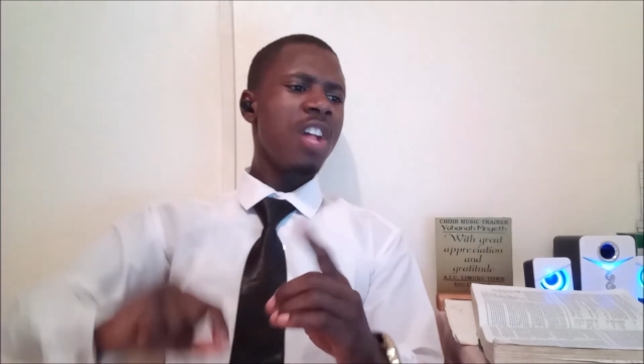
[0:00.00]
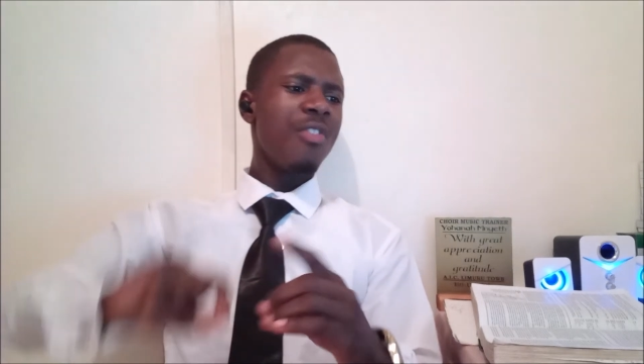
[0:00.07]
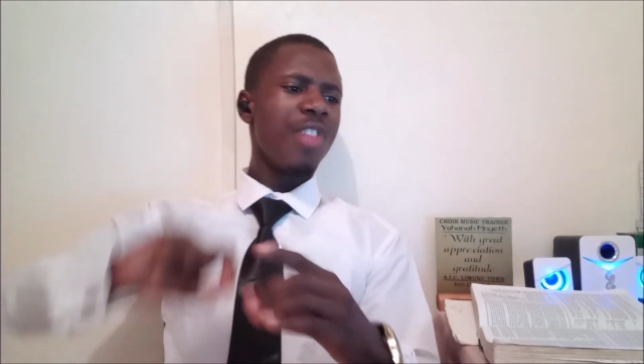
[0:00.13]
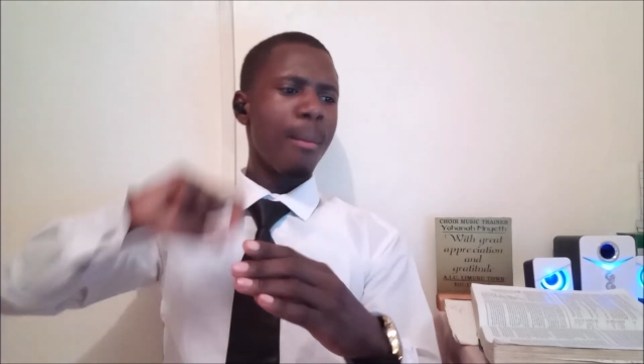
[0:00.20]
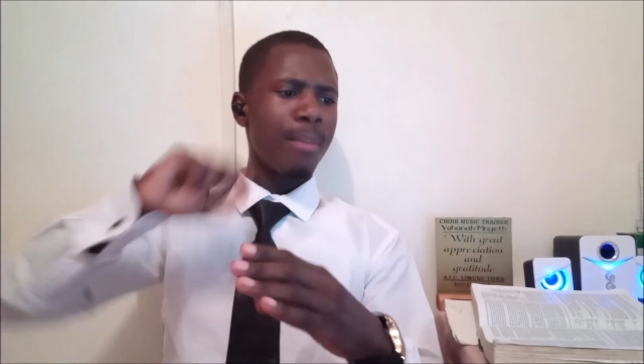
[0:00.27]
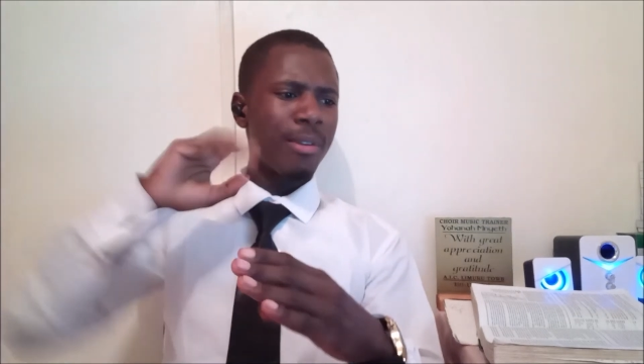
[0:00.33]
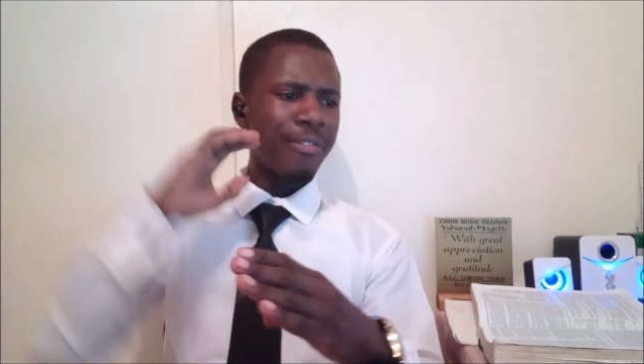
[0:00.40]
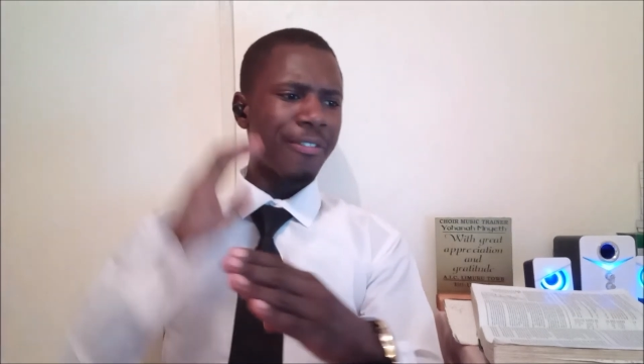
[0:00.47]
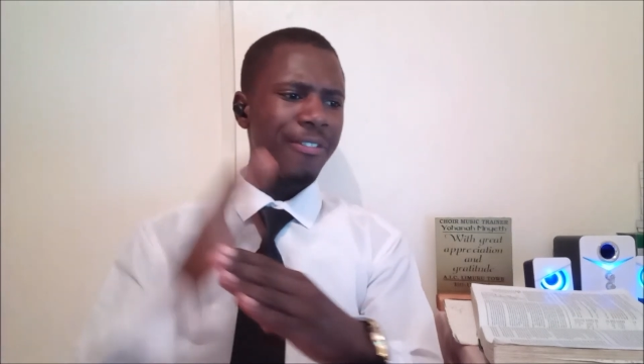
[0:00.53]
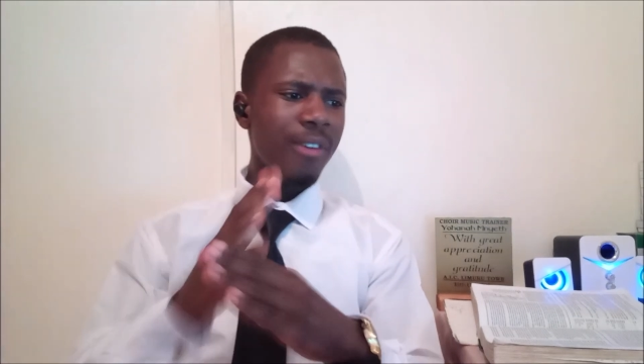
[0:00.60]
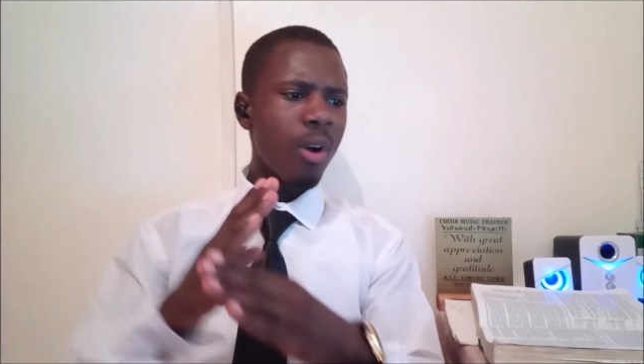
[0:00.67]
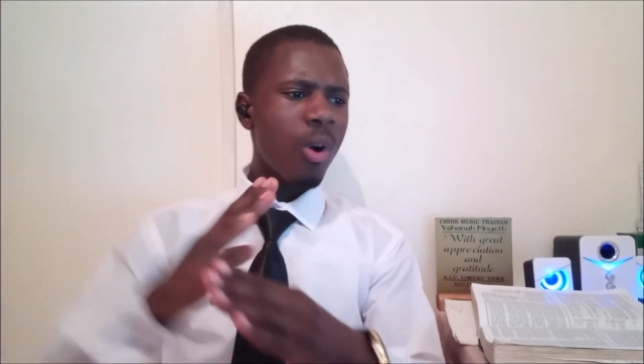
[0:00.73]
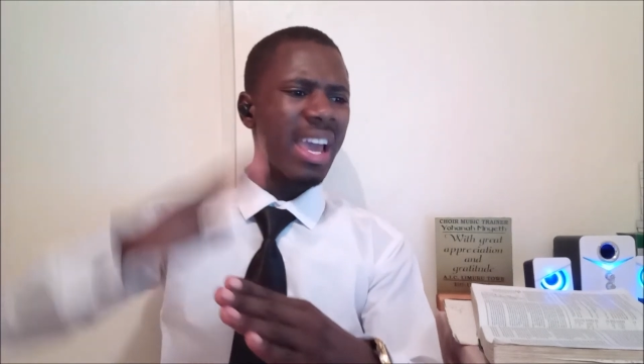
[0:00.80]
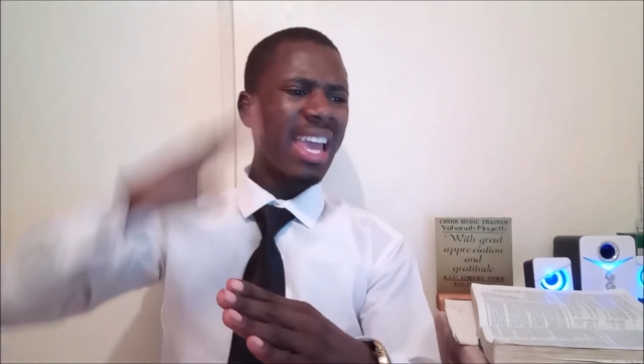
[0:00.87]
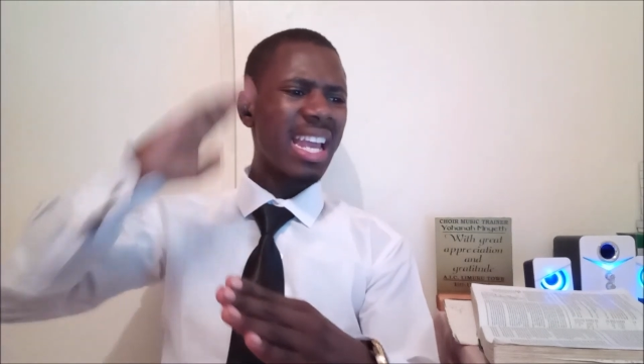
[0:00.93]
Number
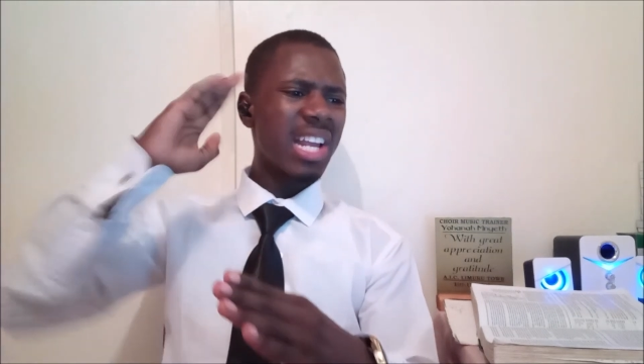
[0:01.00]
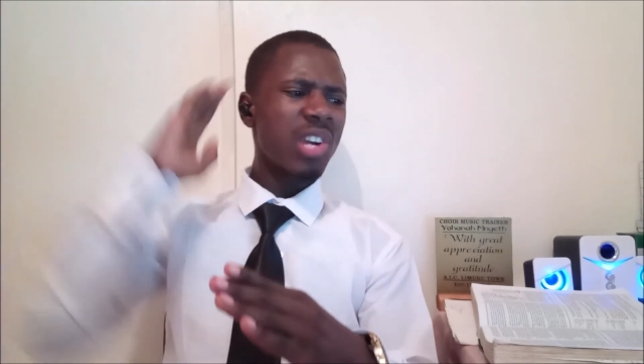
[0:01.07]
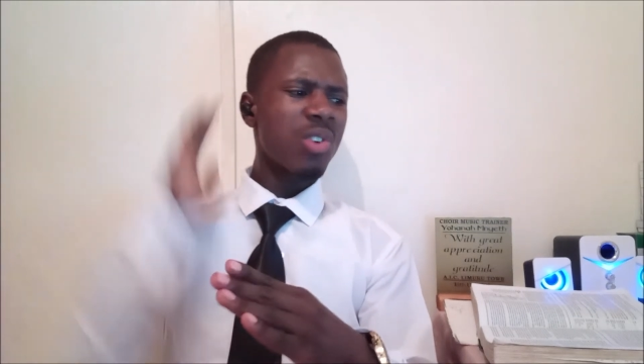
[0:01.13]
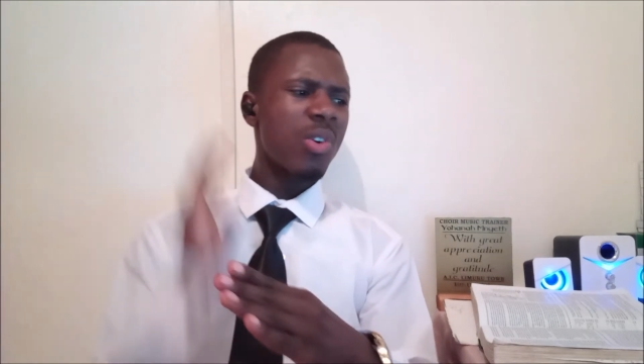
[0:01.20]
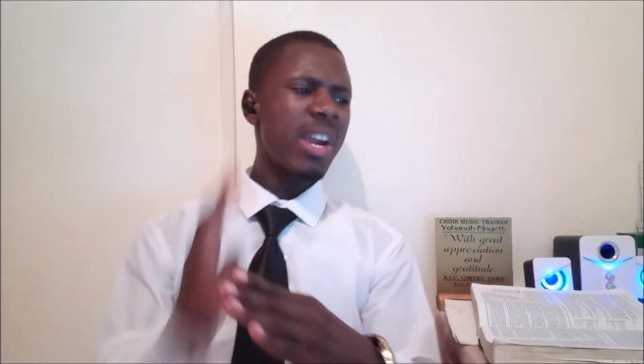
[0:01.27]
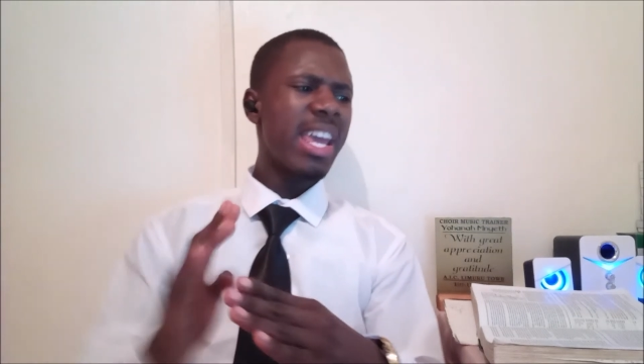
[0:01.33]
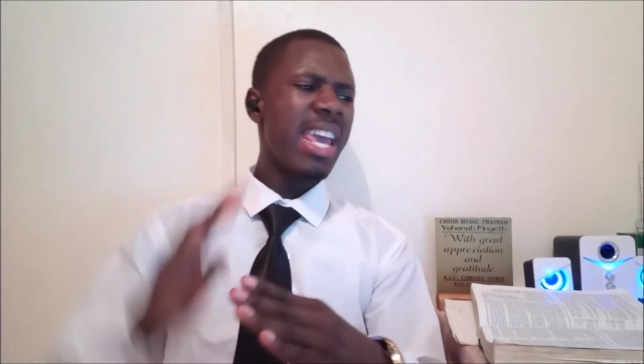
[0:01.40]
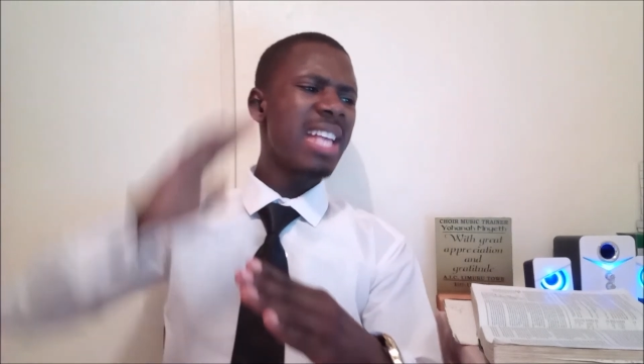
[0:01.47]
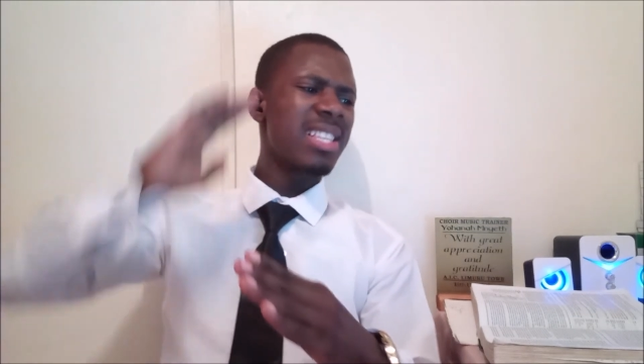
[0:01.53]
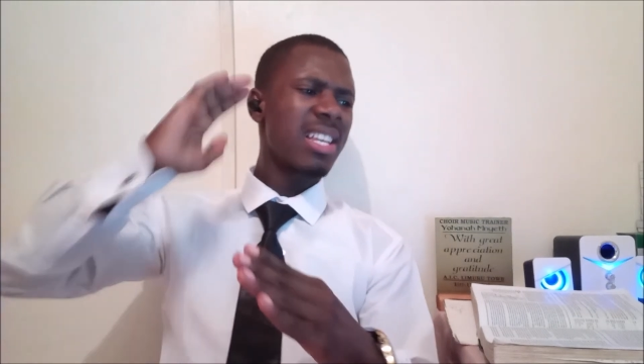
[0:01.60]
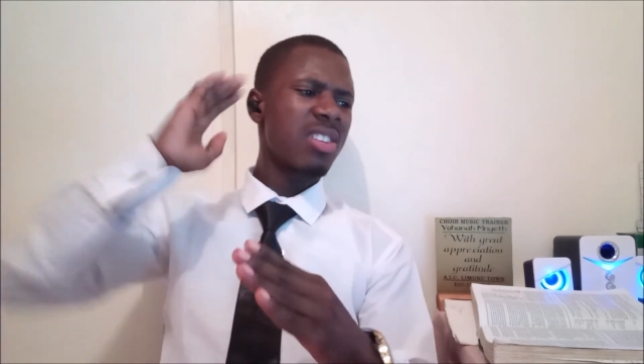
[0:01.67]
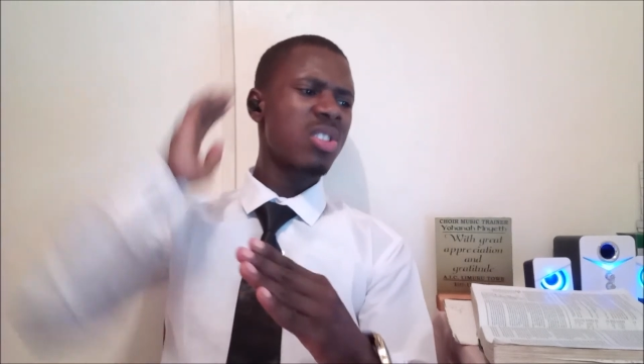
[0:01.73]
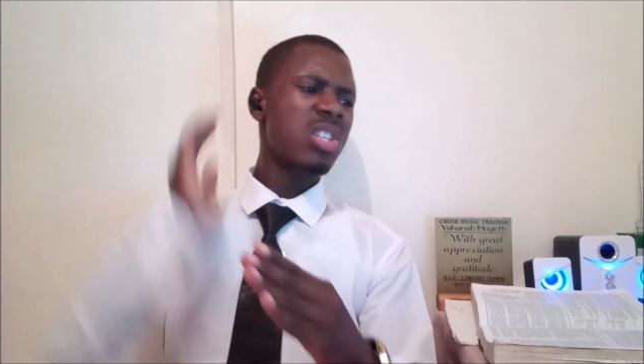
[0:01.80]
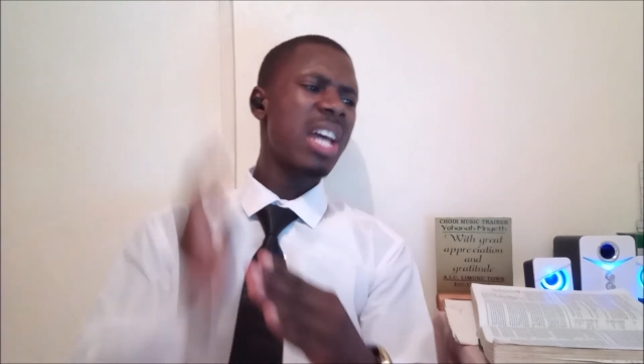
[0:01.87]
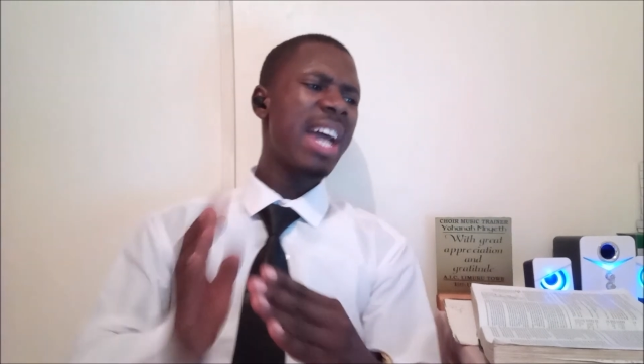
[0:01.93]
four, increase
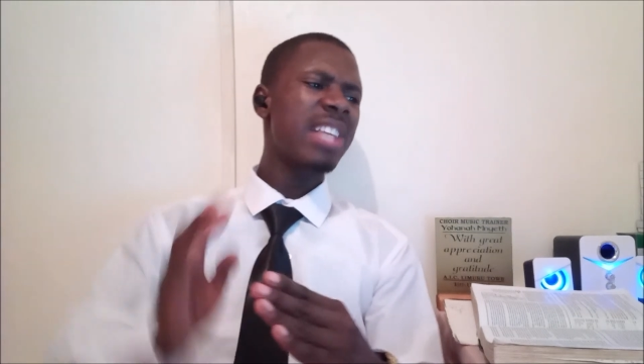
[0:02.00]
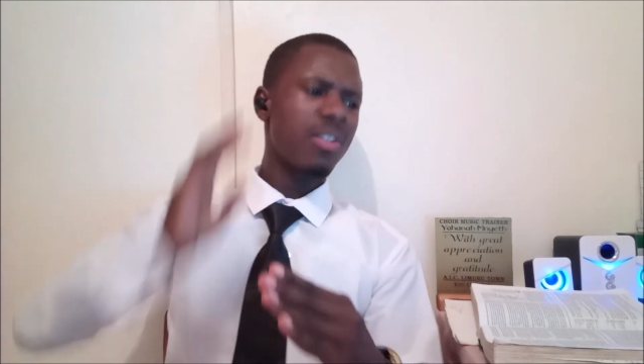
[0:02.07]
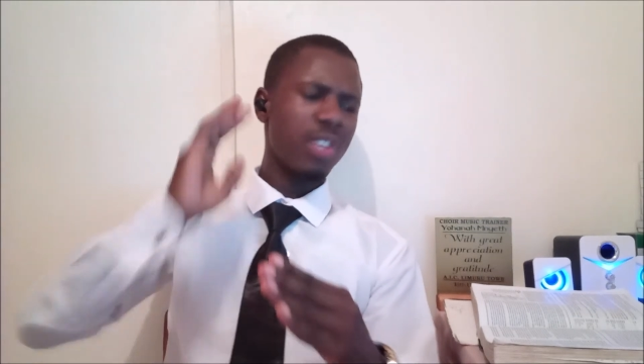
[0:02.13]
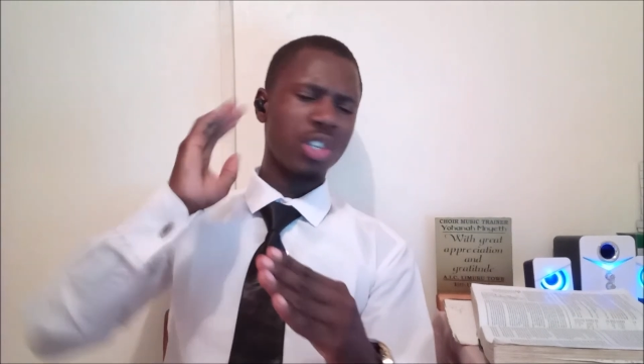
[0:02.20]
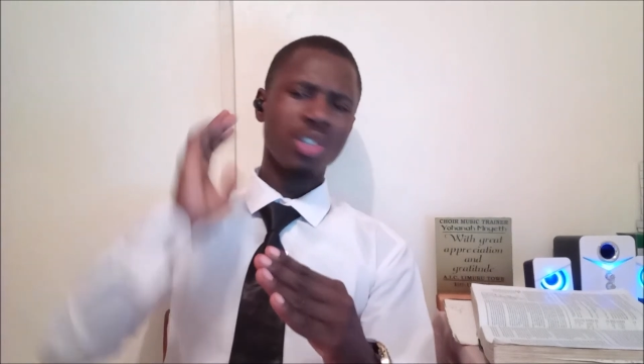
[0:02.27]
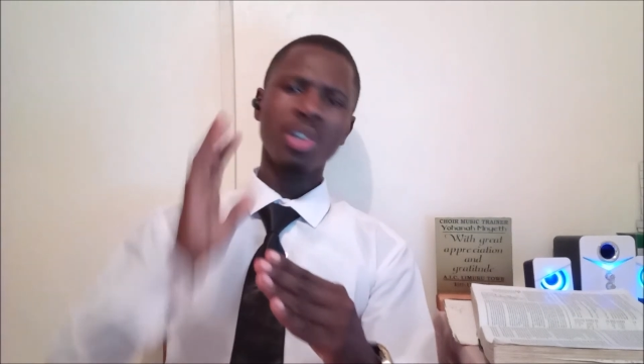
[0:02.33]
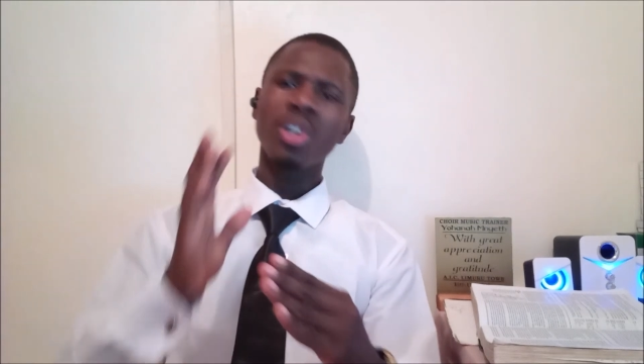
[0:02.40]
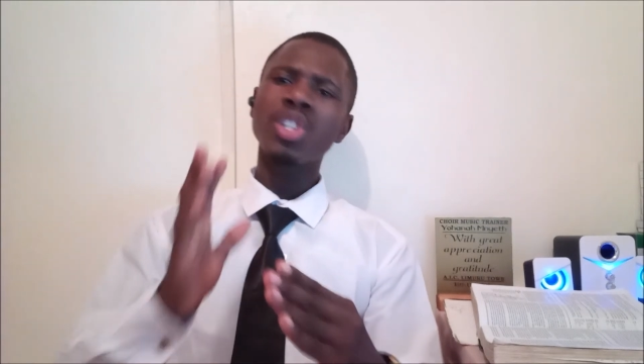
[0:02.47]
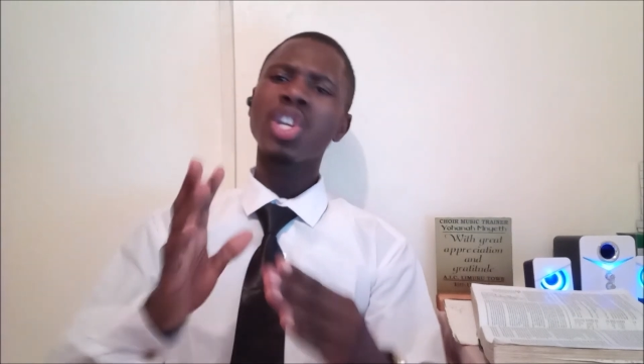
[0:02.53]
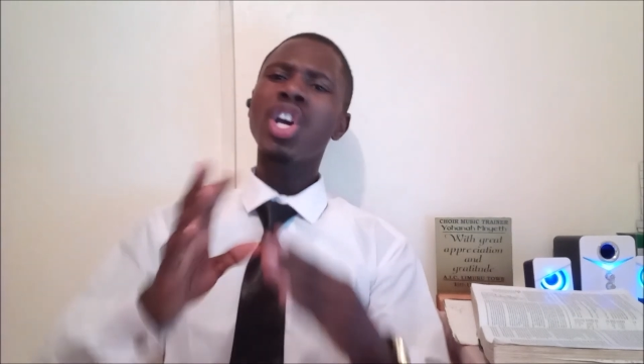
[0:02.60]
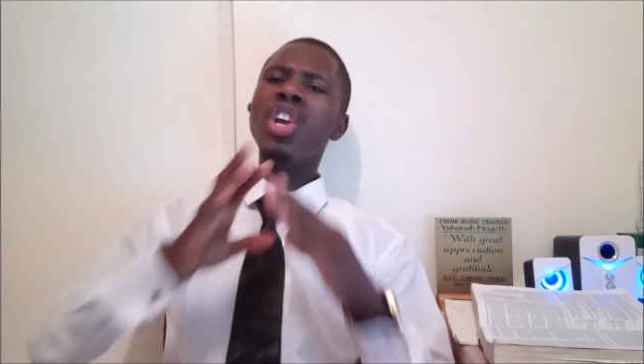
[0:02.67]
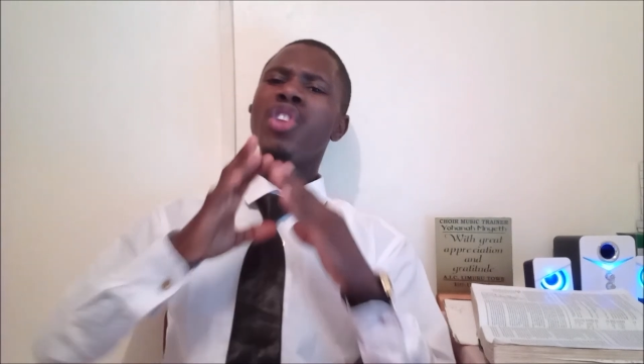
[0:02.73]
the size of the church.